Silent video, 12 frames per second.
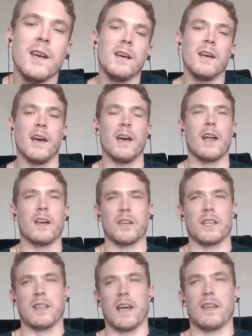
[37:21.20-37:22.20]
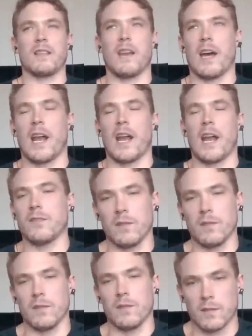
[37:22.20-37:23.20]
And I think that that, that attitude
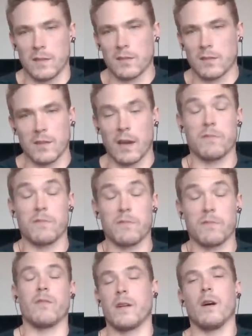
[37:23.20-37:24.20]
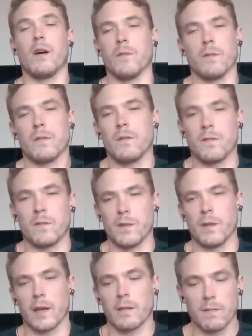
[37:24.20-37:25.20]
is is definitely very helpful
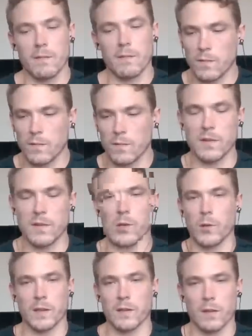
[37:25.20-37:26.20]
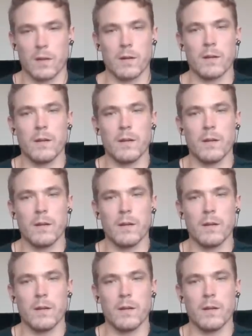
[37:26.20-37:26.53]
for like continuing to learn.